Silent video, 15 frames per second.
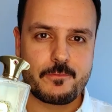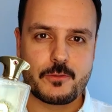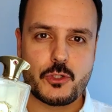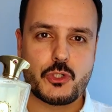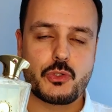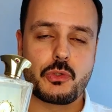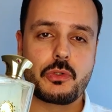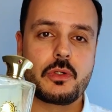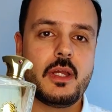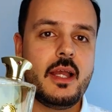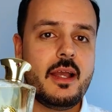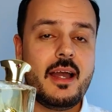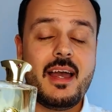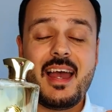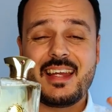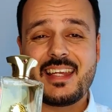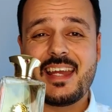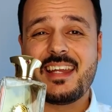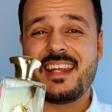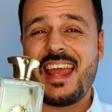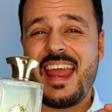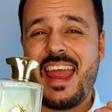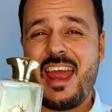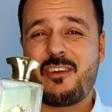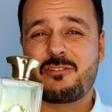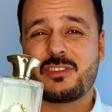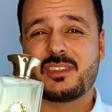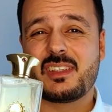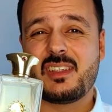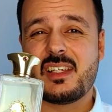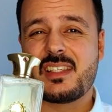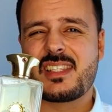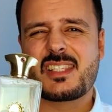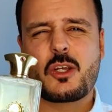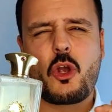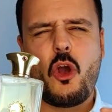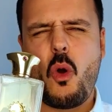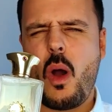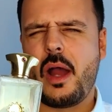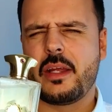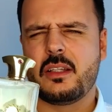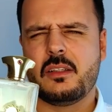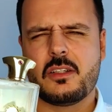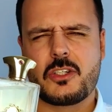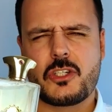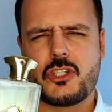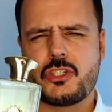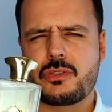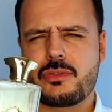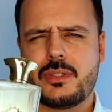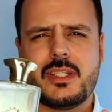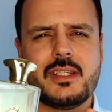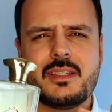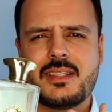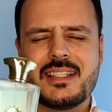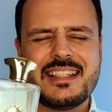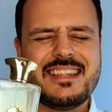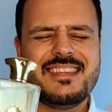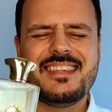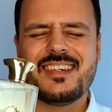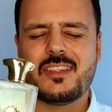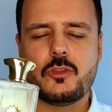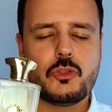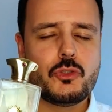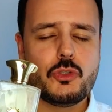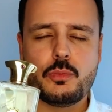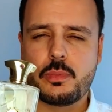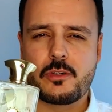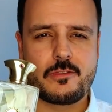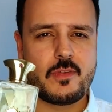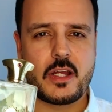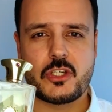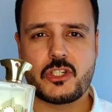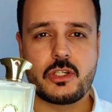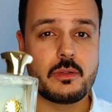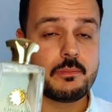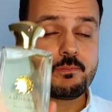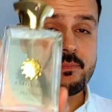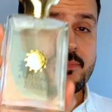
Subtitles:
For sure. Again, effortless, quiet luxury, done to perfection.